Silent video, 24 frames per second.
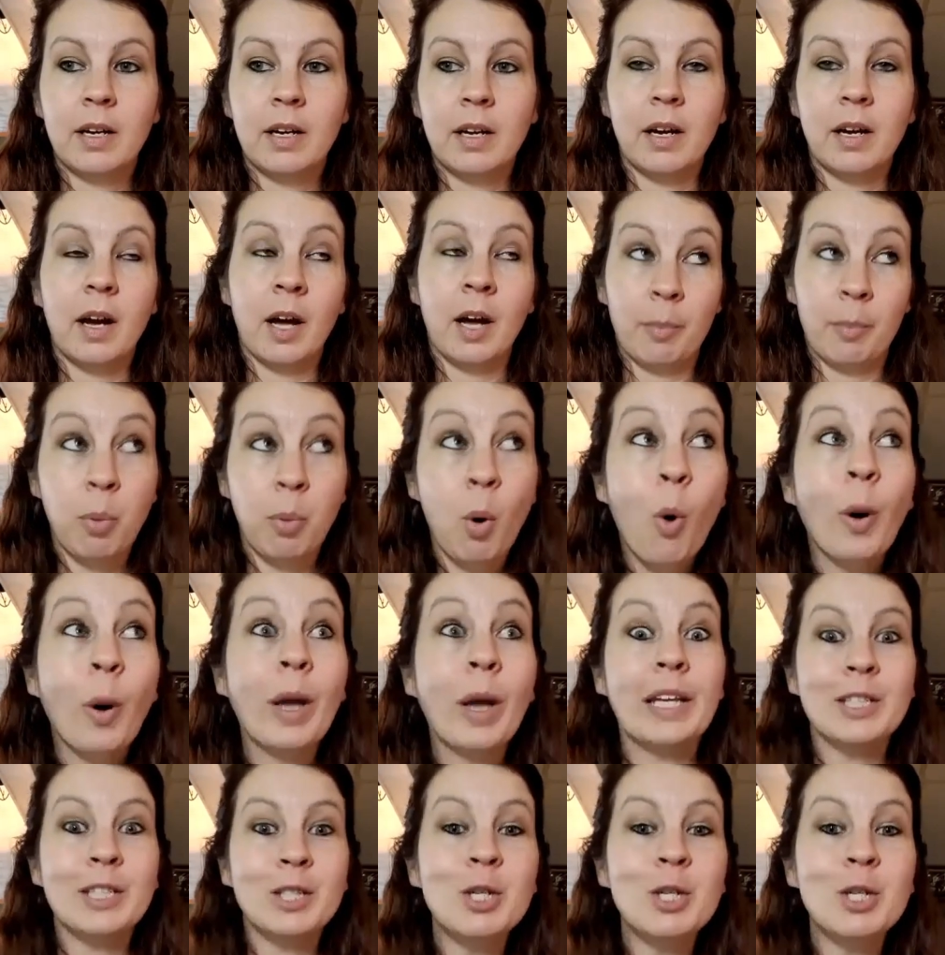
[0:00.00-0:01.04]
a
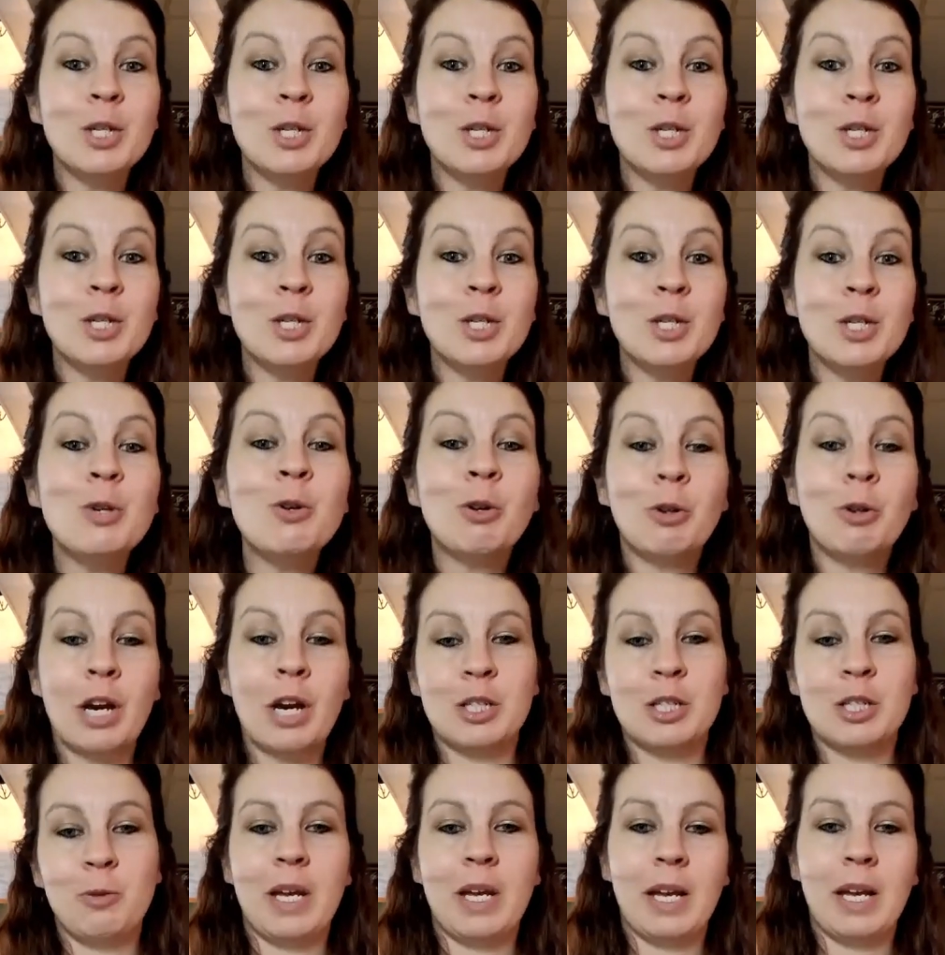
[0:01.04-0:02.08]
point to
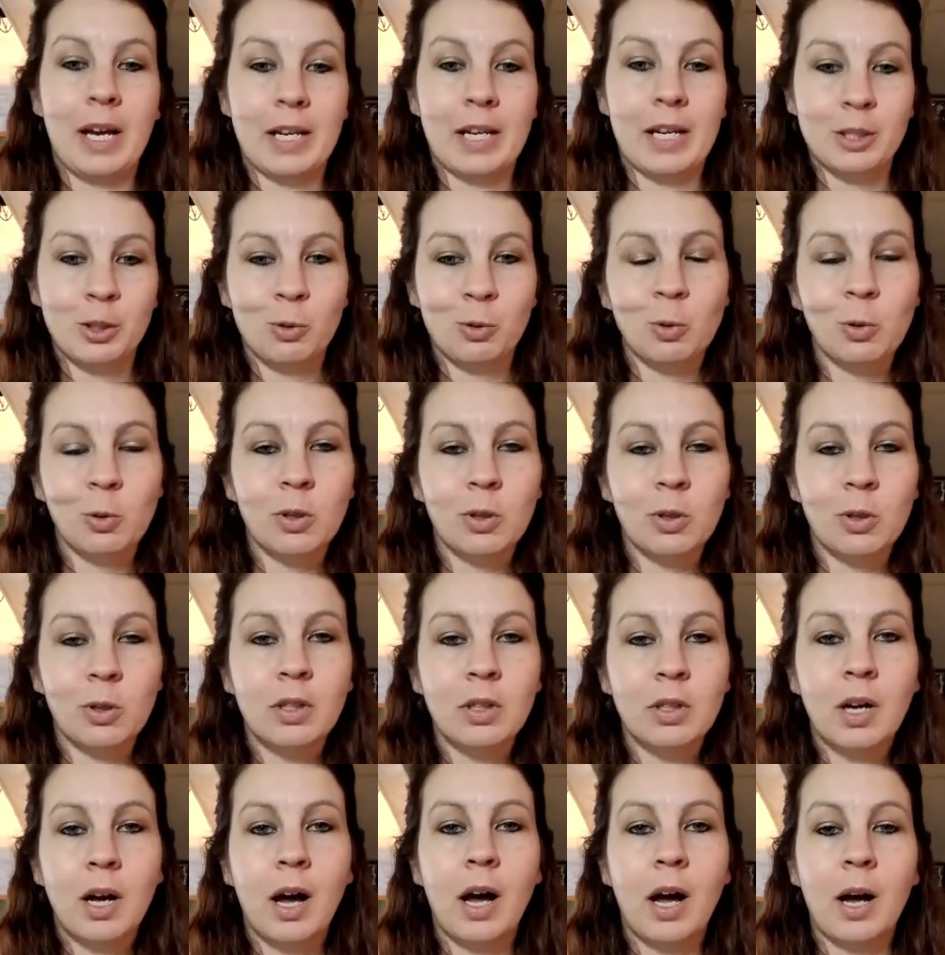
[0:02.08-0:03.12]
graduate high school,
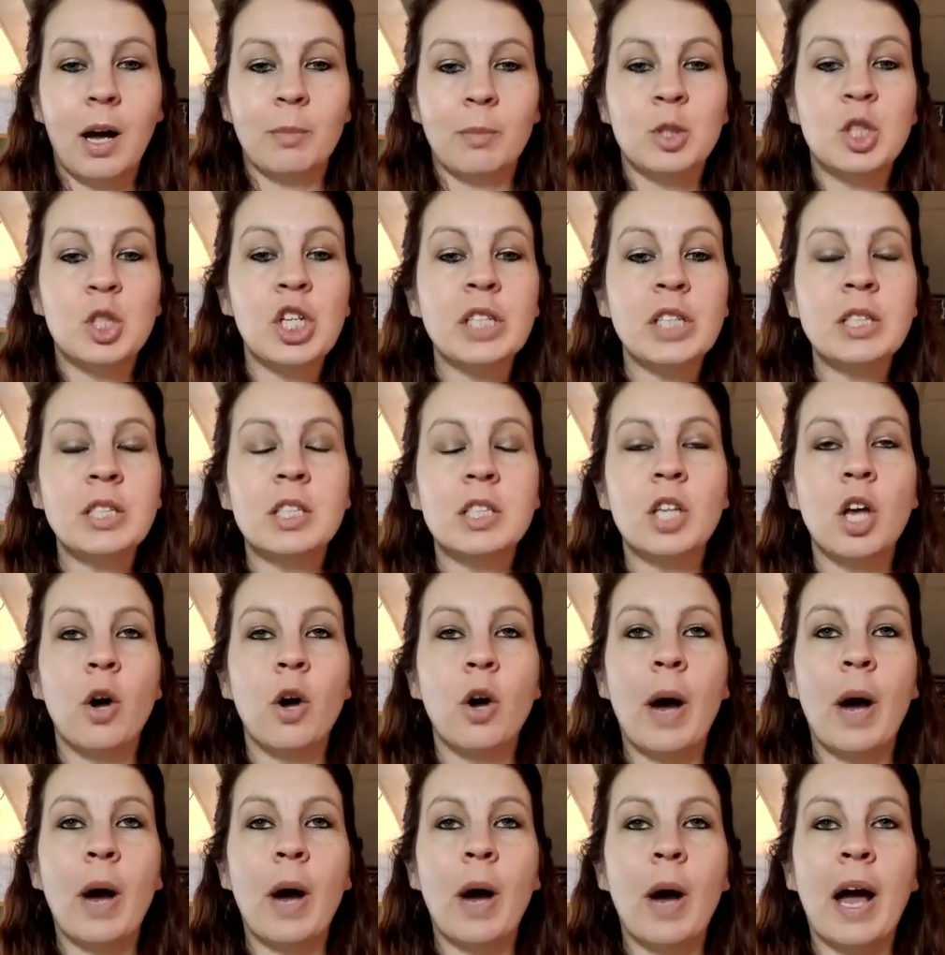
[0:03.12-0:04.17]
just so
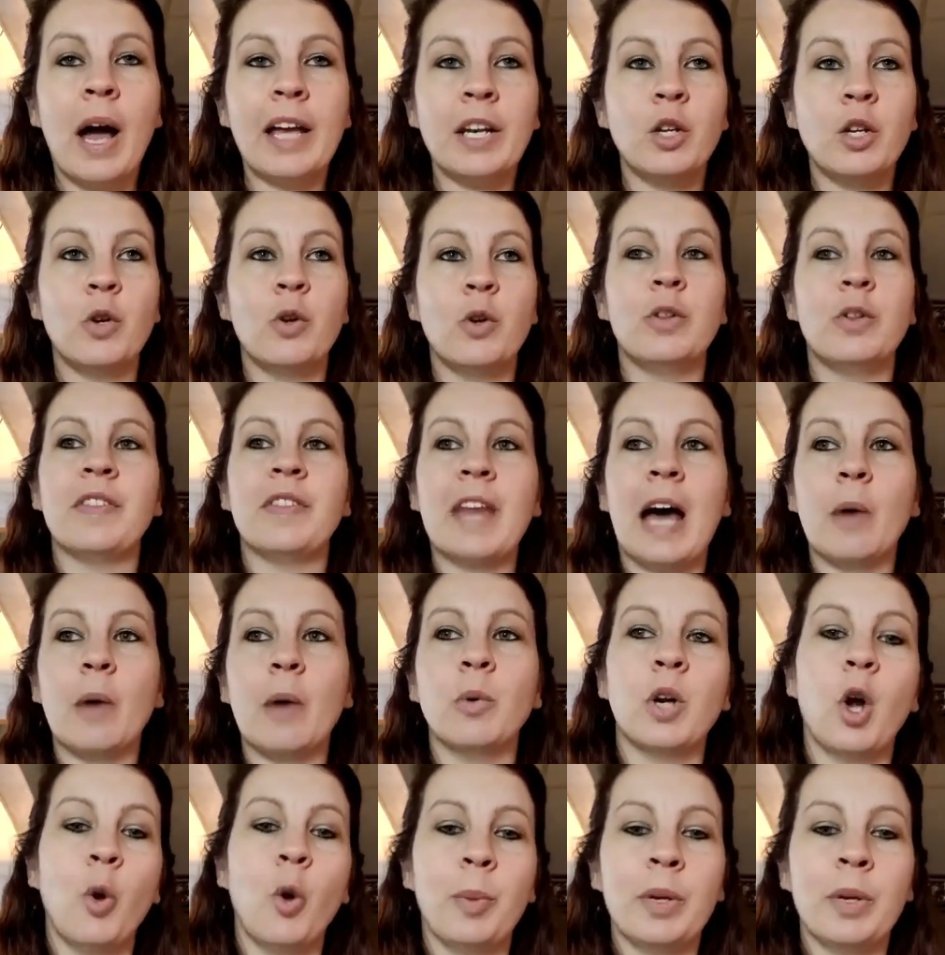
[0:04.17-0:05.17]
I knew that would open